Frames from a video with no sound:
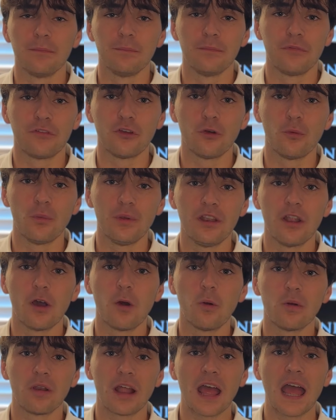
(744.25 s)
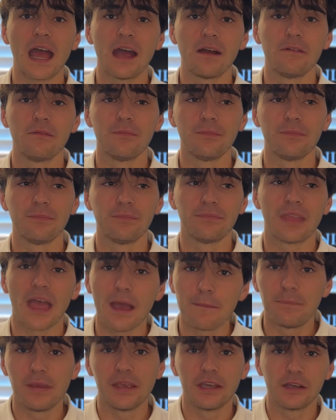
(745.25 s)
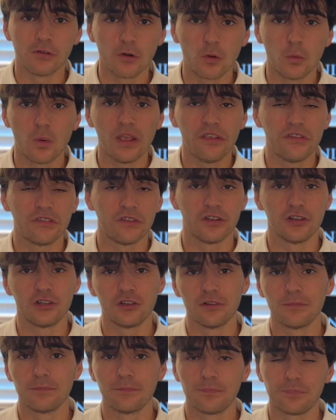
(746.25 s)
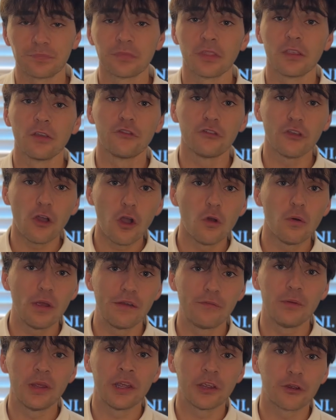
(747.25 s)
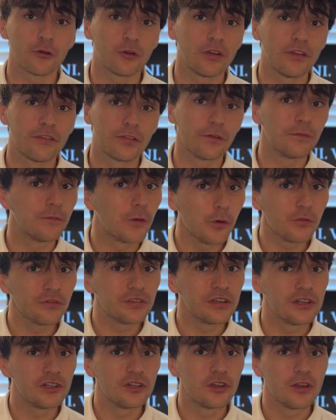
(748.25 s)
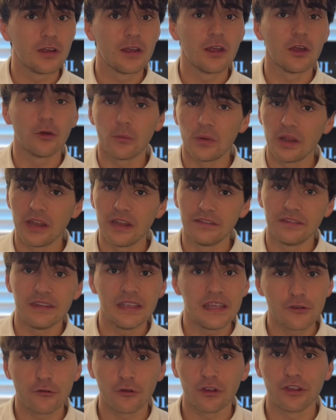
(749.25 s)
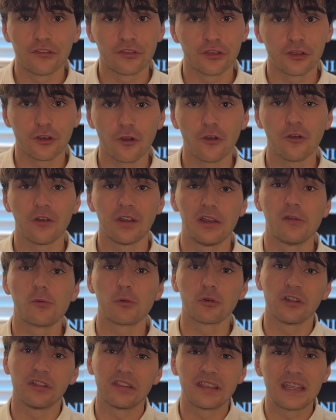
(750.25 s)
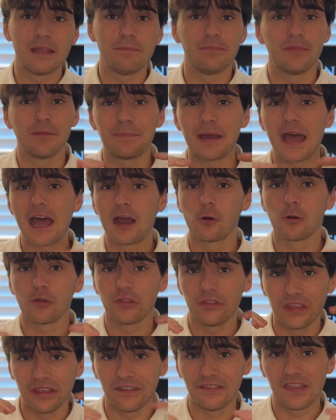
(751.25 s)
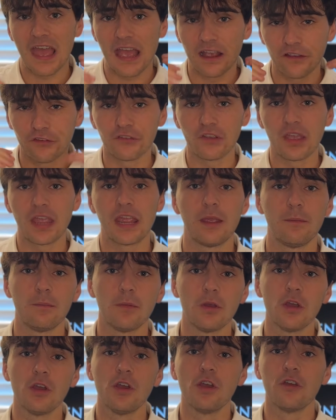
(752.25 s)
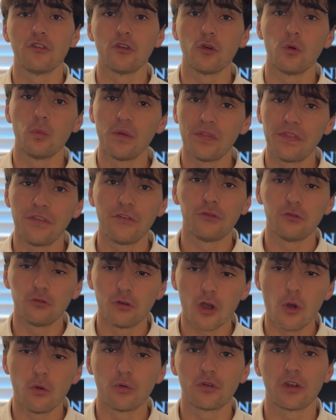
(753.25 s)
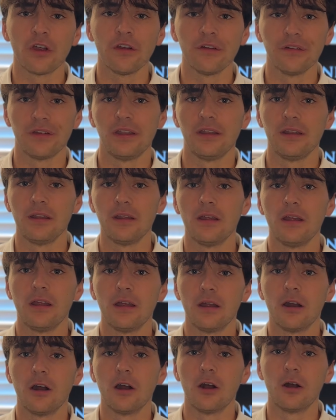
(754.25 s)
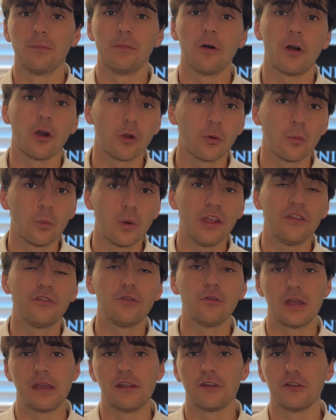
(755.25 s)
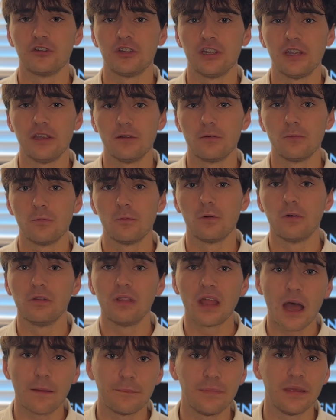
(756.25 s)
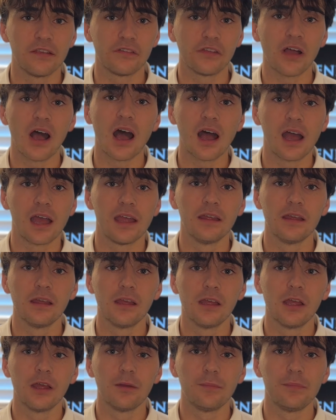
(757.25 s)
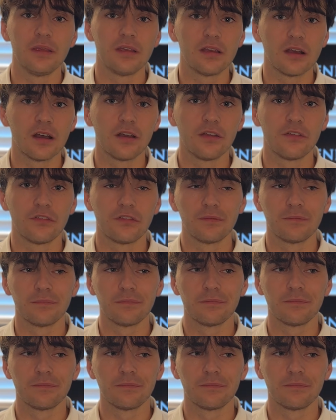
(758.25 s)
so we don't have that big of a wastage. So if we increase the voltage, we decrease the current in order to keep the power the exact same. So with this low current, our wasteful energy will not be as high, because